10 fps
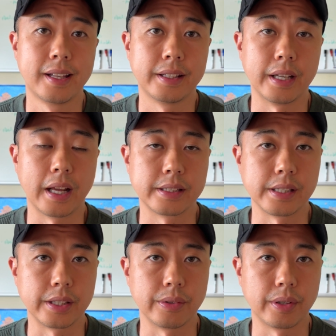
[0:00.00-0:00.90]
The next
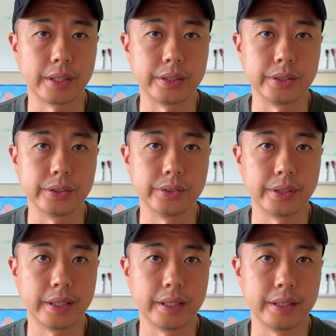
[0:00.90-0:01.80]
thing you want to do
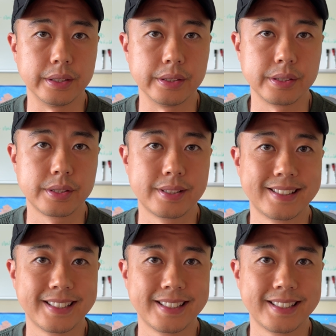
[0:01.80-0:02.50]
is